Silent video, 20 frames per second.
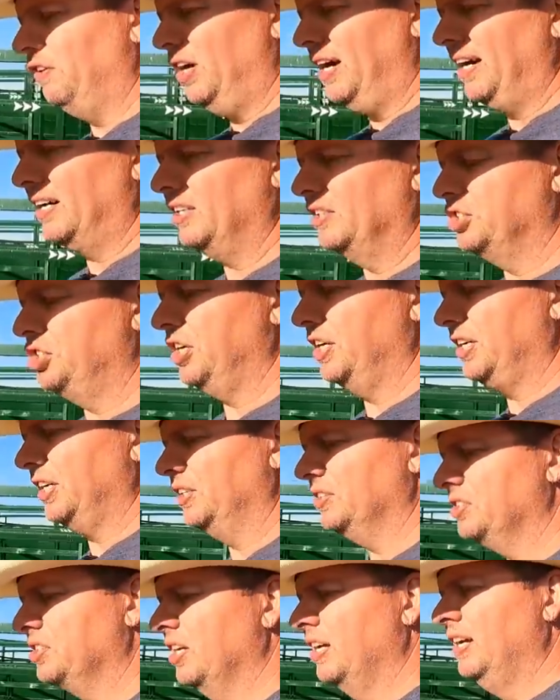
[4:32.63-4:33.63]
flock of
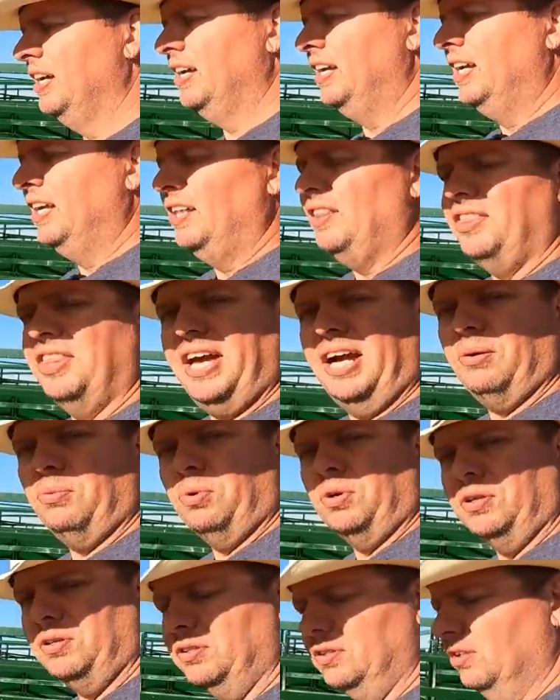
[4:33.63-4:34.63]
chickens that
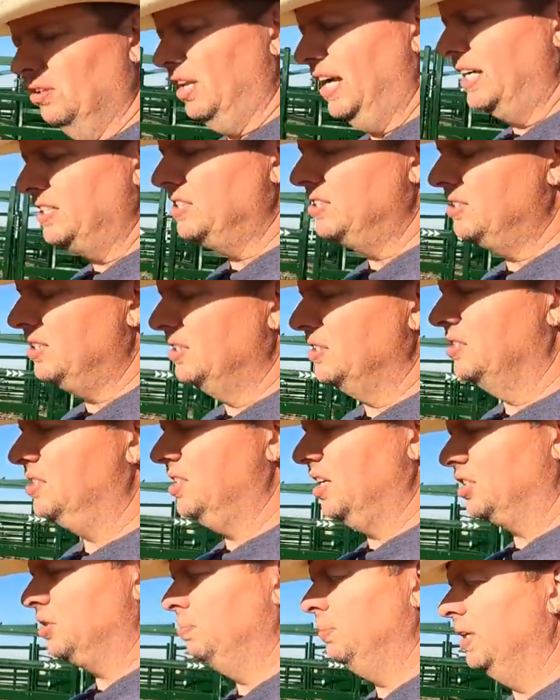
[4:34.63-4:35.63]
were less than
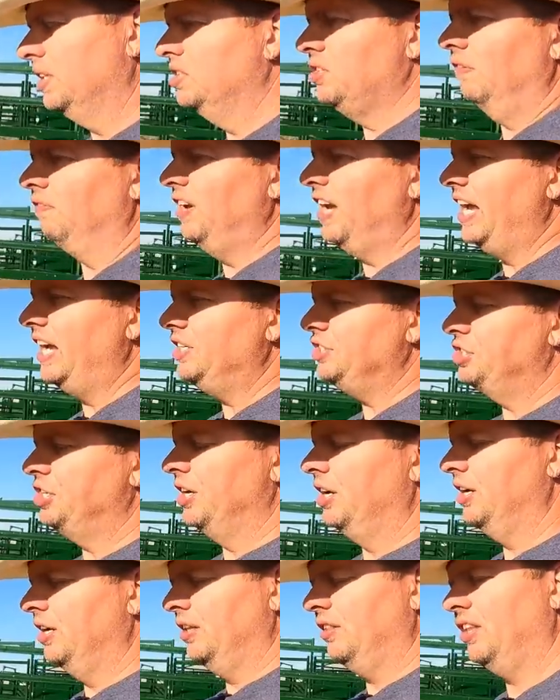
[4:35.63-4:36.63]
six months of
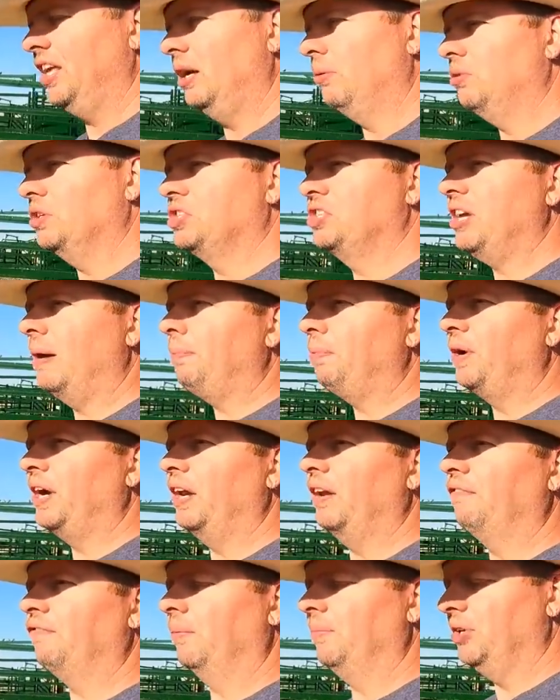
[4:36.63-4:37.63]
age. They were
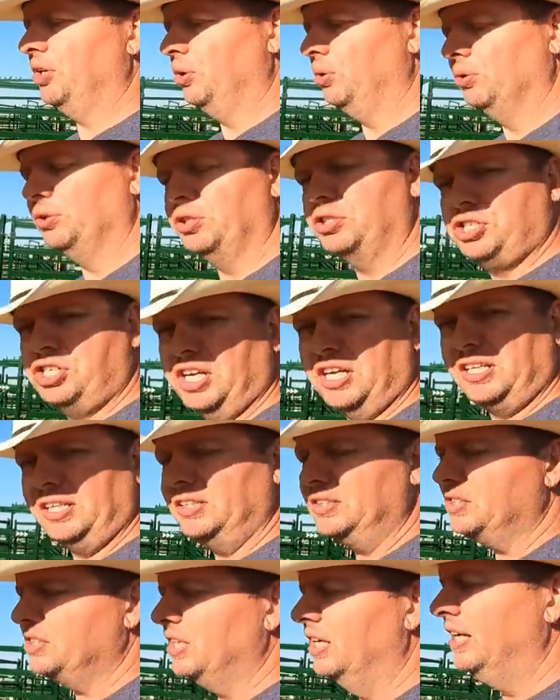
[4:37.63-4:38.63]
separated from the older
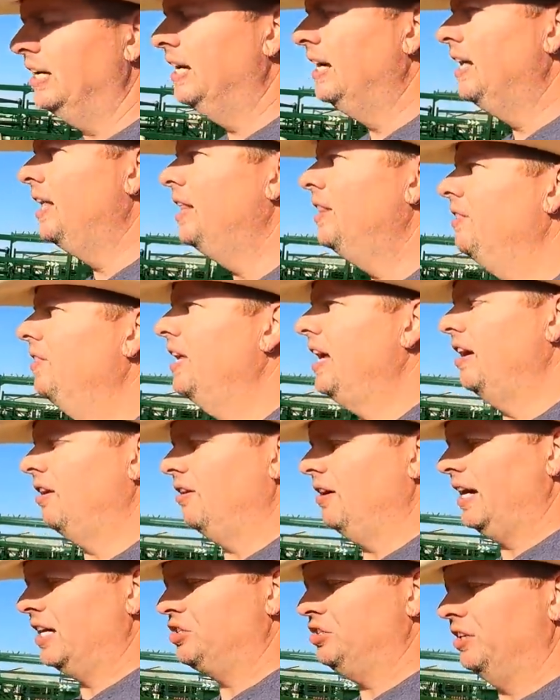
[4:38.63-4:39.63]
chickens. They
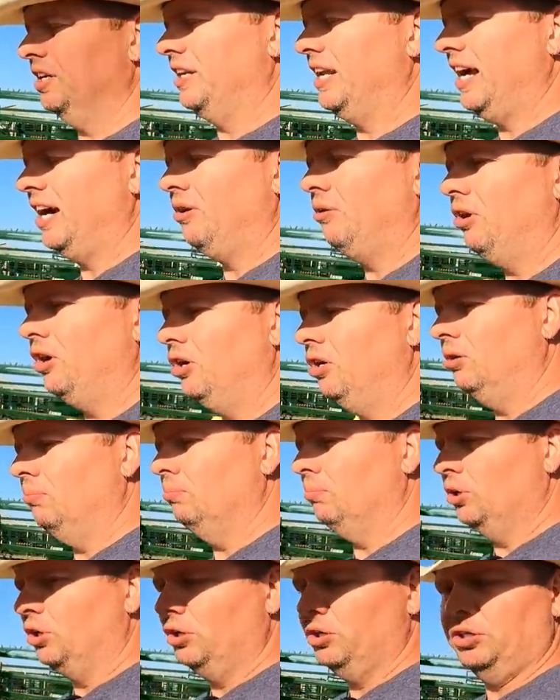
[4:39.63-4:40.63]
are actually now all
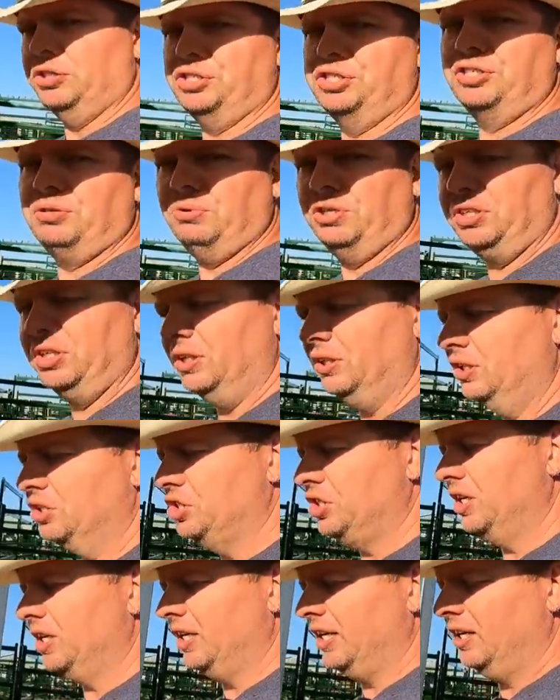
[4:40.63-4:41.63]
merged within the
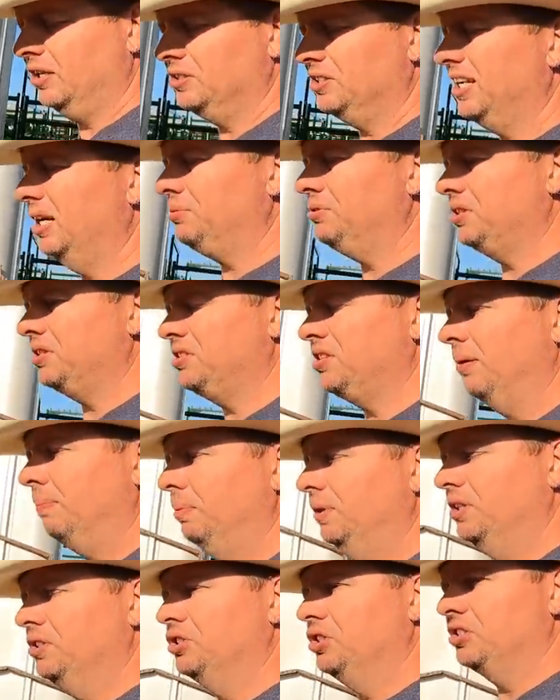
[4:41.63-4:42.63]
chicken house. That was as
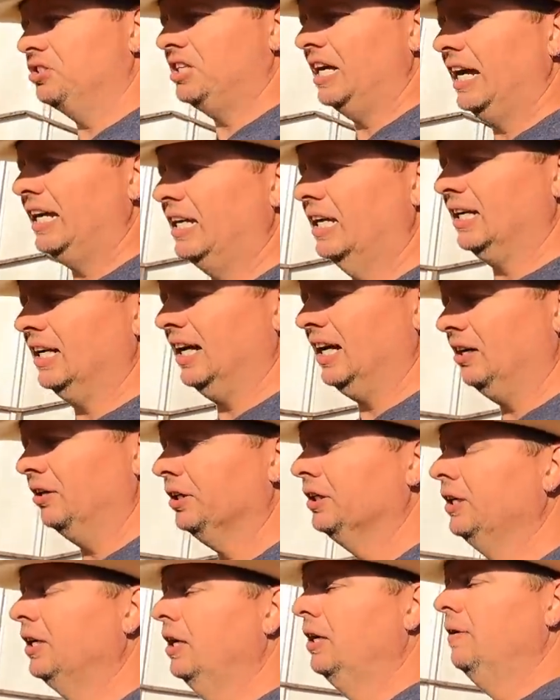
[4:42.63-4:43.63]
simple as just taking
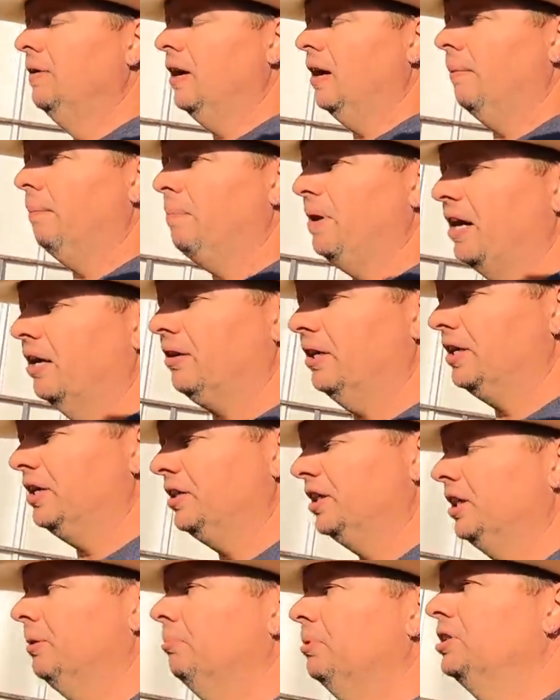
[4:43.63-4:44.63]
down a
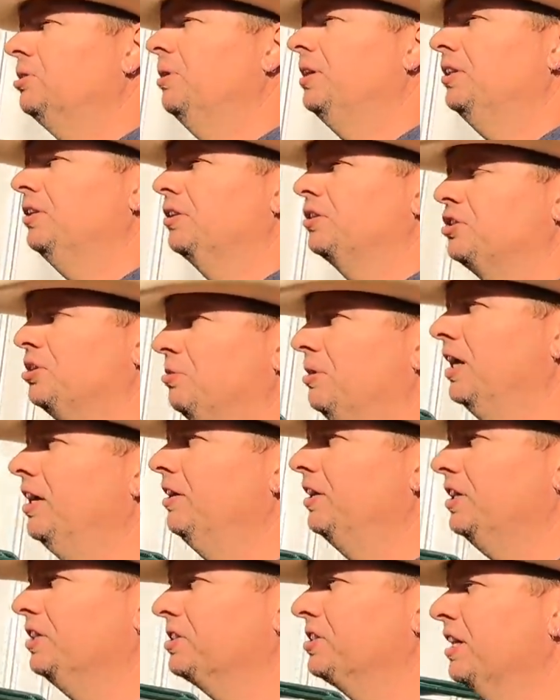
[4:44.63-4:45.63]
barrier in between their two
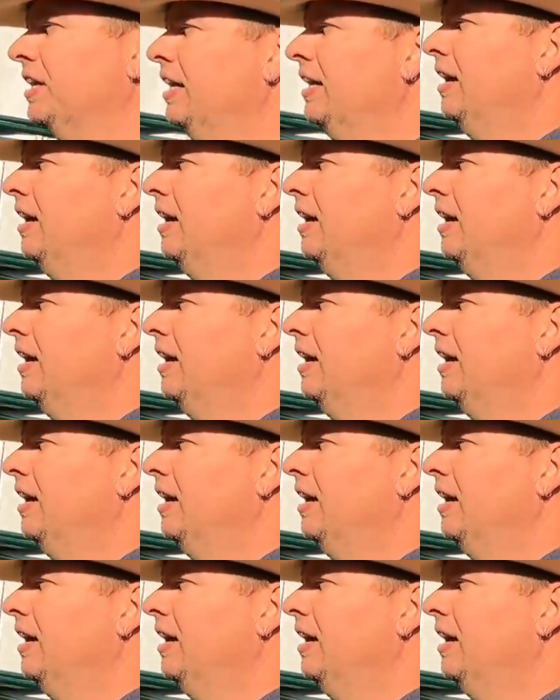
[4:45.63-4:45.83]
areas.